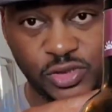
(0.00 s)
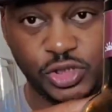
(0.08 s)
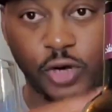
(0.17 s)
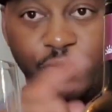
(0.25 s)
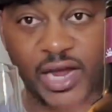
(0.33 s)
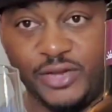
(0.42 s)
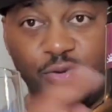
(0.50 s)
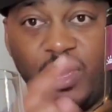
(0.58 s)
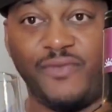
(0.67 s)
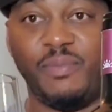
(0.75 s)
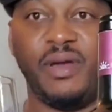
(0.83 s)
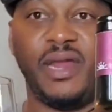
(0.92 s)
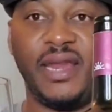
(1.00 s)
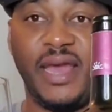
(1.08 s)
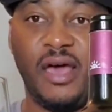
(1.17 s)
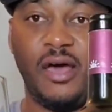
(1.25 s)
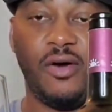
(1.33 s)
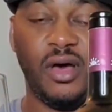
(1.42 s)
show that I do every Monday
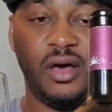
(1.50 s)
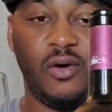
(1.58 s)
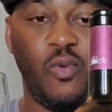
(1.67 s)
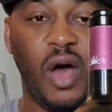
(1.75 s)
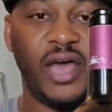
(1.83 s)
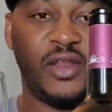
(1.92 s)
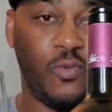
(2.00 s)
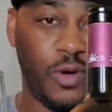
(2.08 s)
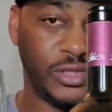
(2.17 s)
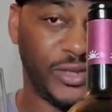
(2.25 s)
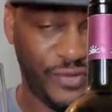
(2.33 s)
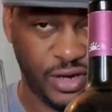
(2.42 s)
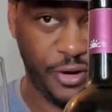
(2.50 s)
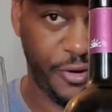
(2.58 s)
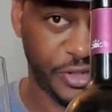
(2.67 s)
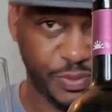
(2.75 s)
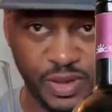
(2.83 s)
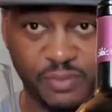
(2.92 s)
now, Wine and Words of
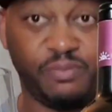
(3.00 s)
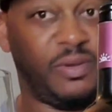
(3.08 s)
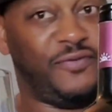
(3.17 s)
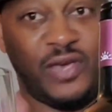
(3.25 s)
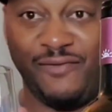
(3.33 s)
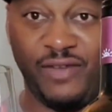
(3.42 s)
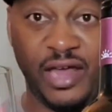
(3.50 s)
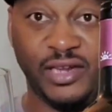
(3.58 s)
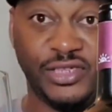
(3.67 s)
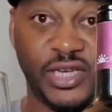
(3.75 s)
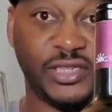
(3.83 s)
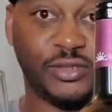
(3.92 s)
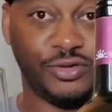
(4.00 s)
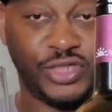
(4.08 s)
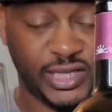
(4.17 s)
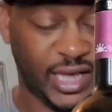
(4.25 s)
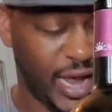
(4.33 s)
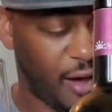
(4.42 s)
Encouragement. If you haven't gotten a chance, go
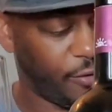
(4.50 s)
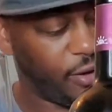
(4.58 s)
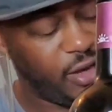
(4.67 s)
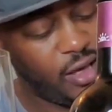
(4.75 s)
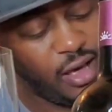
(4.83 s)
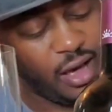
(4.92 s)
check that out.